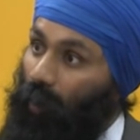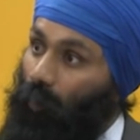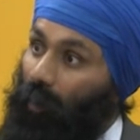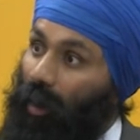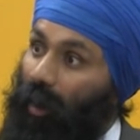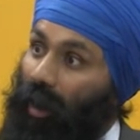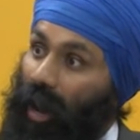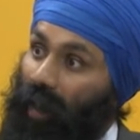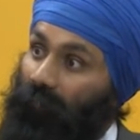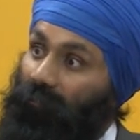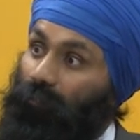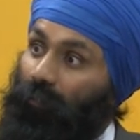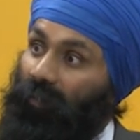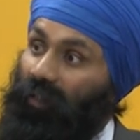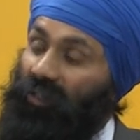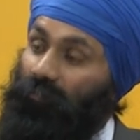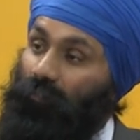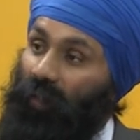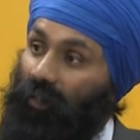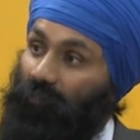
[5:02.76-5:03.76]
where
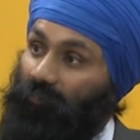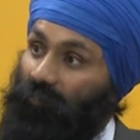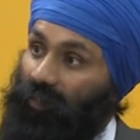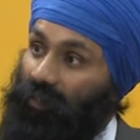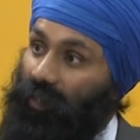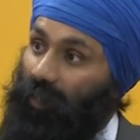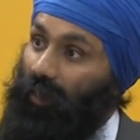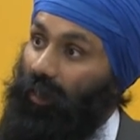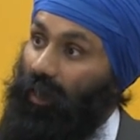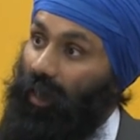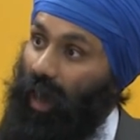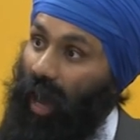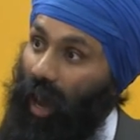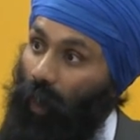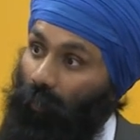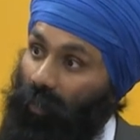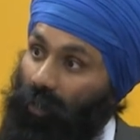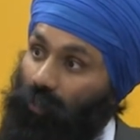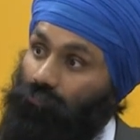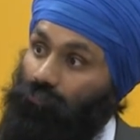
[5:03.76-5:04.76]
everybody's benefiting
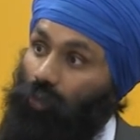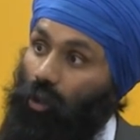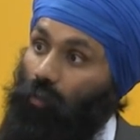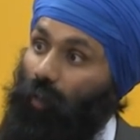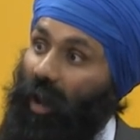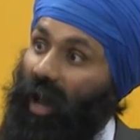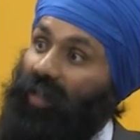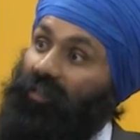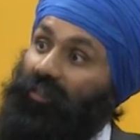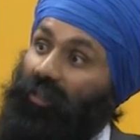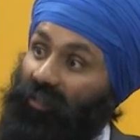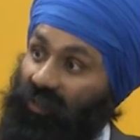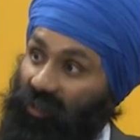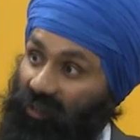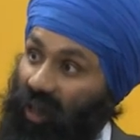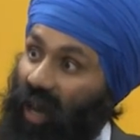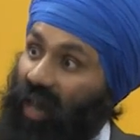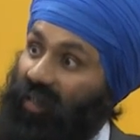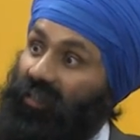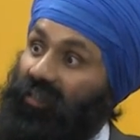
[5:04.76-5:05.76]
and we grow as a
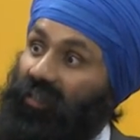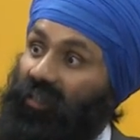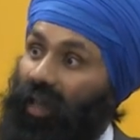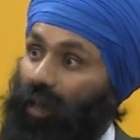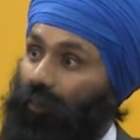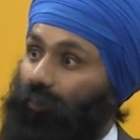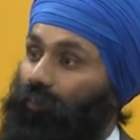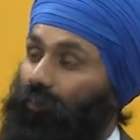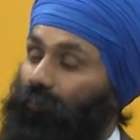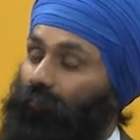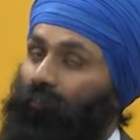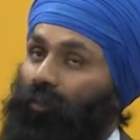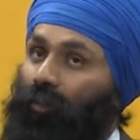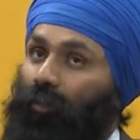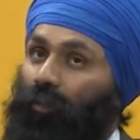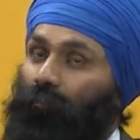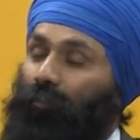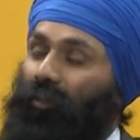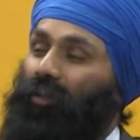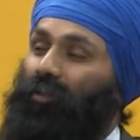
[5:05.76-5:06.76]
society together.
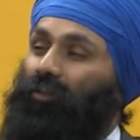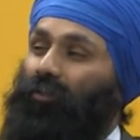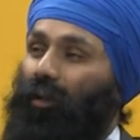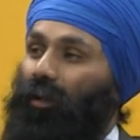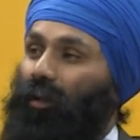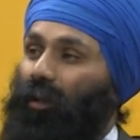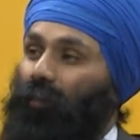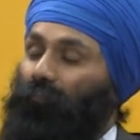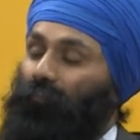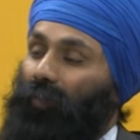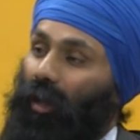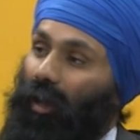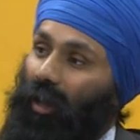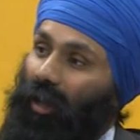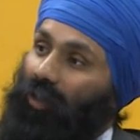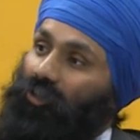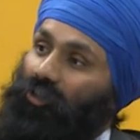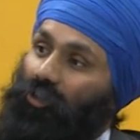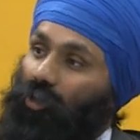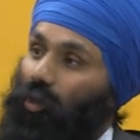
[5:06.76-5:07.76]
Because
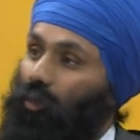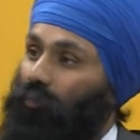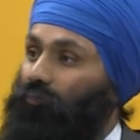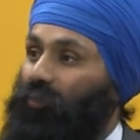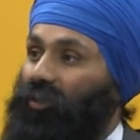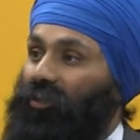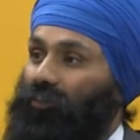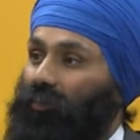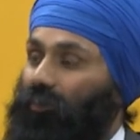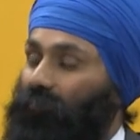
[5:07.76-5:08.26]
as you know, recent